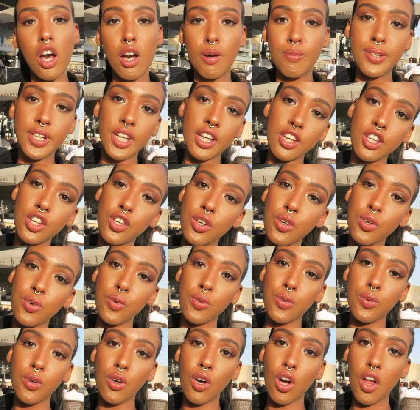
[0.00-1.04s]
update you
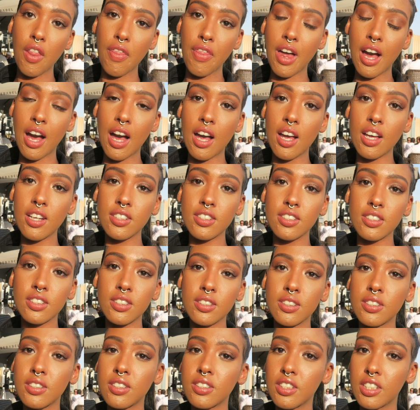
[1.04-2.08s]
on that
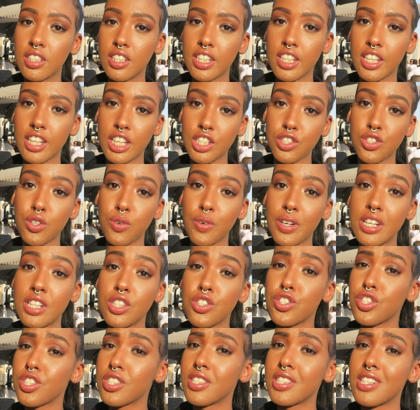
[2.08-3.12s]
in case you were
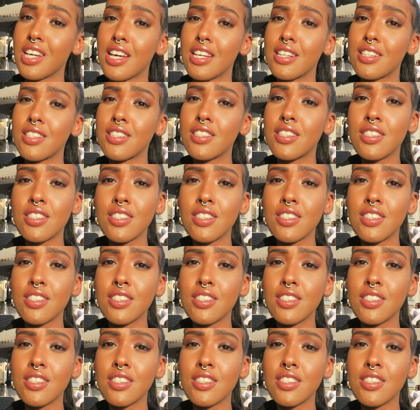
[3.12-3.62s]
interested.